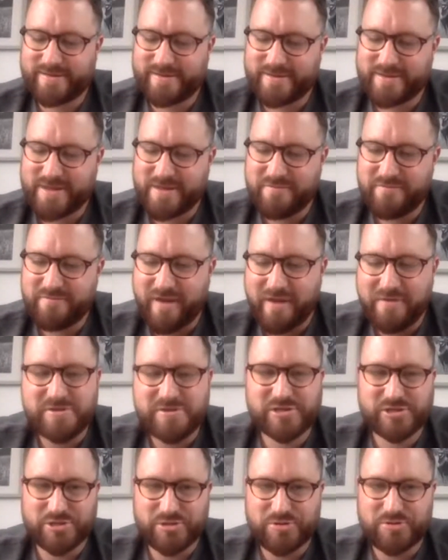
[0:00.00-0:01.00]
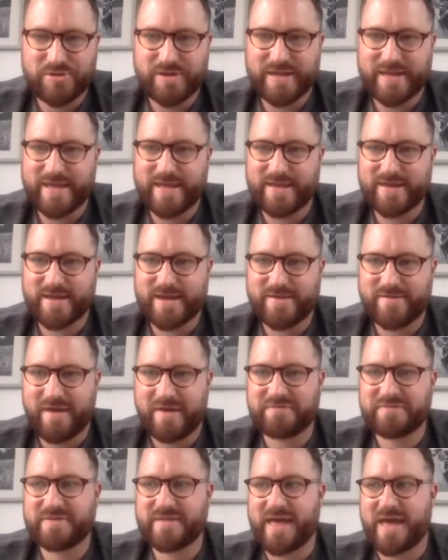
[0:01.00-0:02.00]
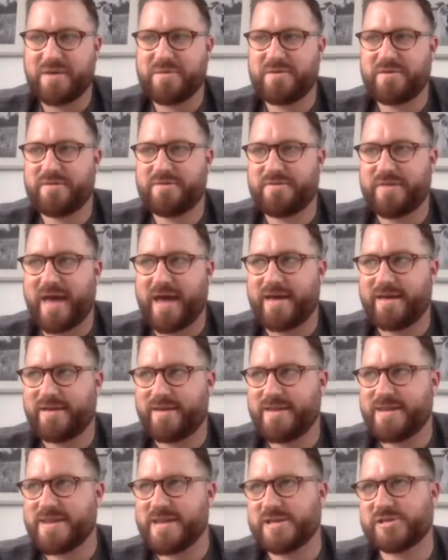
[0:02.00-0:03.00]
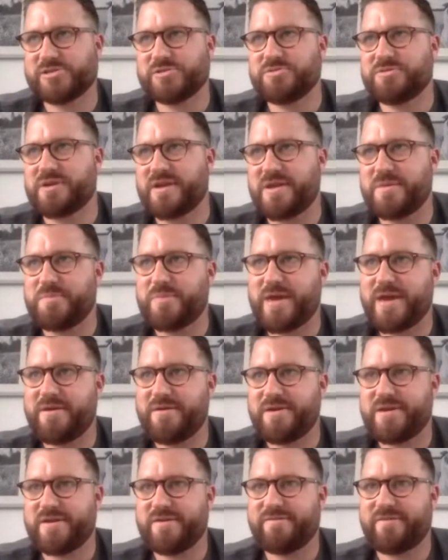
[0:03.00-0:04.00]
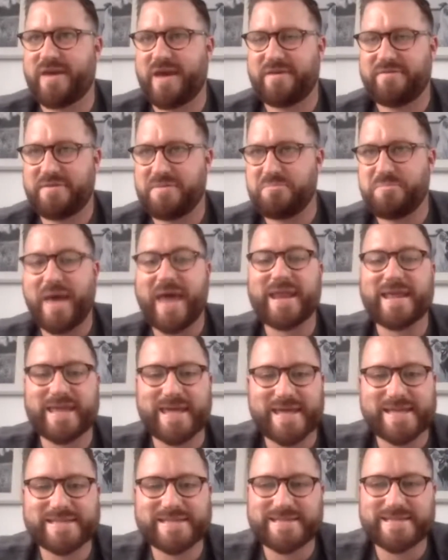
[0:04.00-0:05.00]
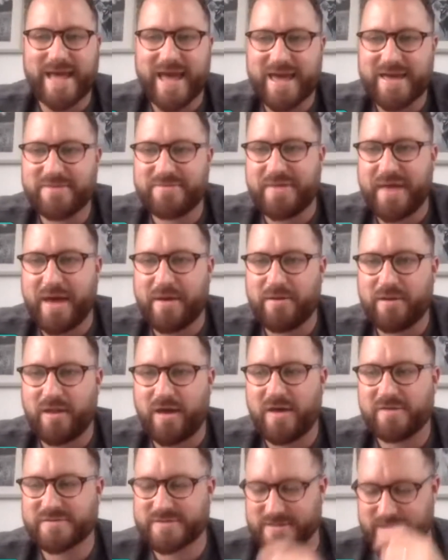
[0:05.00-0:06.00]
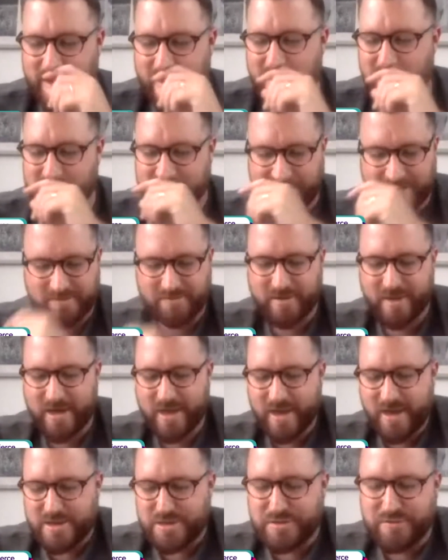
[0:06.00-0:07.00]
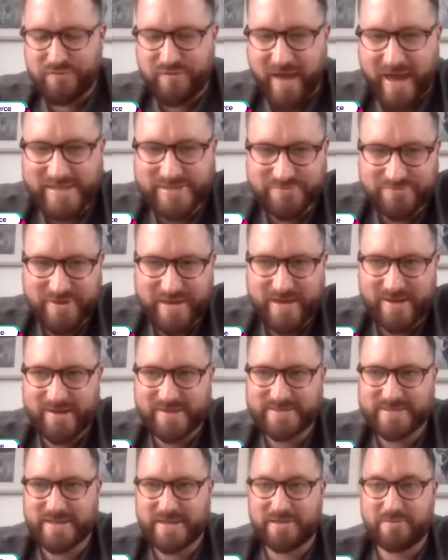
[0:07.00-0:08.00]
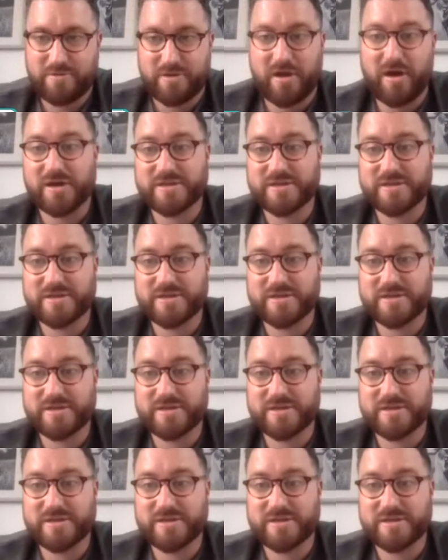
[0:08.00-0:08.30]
very shortly, kind of after that initial kind of period of embedding into that lifestyle, you fast realize, I think, well, I